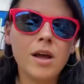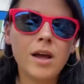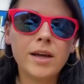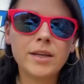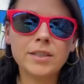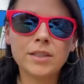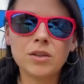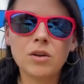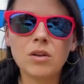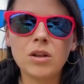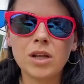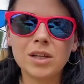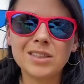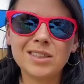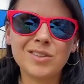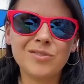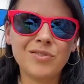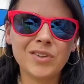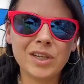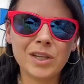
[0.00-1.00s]
I saw
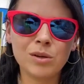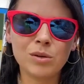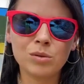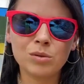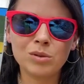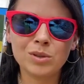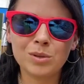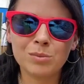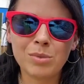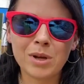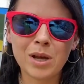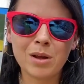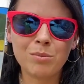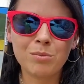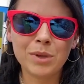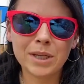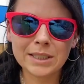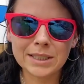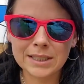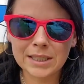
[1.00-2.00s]
lots of videos about
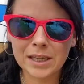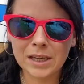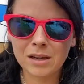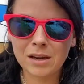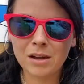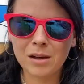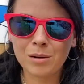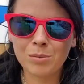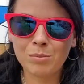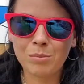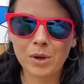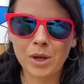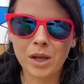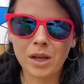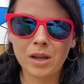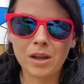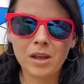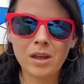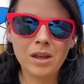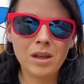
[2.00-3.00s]
mixing it up,
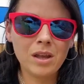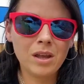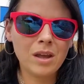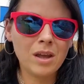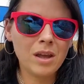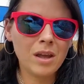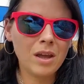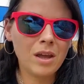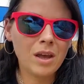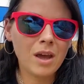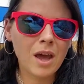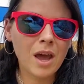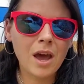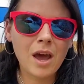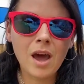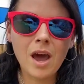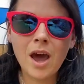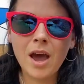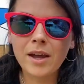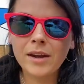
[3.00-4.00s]
but
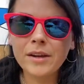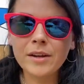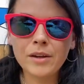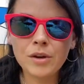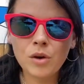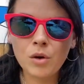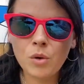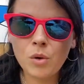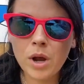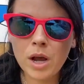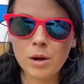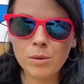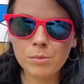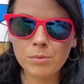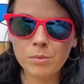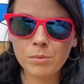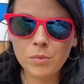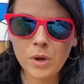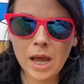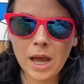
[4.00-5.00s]
I didn't know
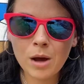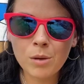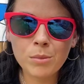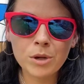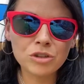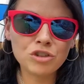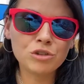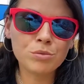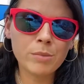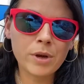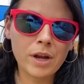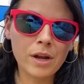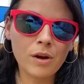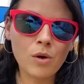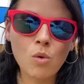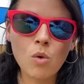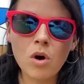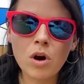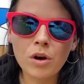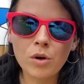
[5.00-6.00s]
how much my
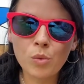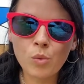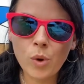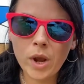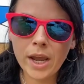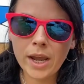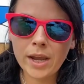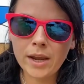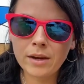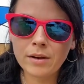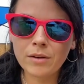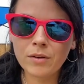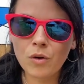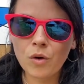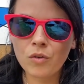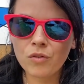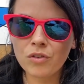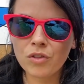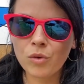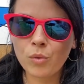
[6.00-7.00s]
iguana weighed
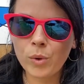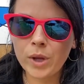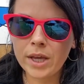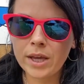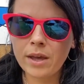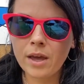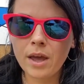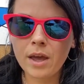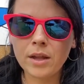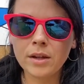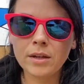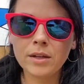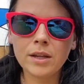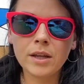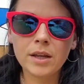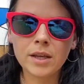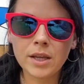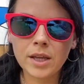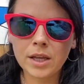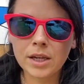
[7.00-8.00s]
over the weekend.
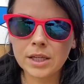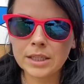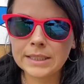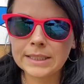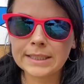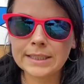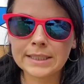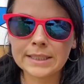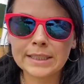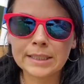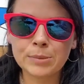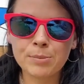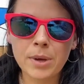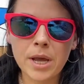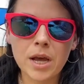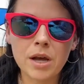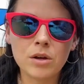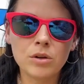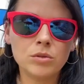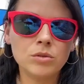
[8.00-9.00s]
Again, he's 6
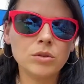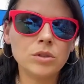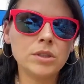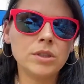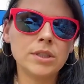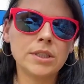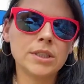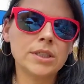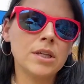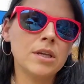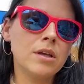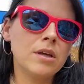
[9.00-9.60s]
pounds,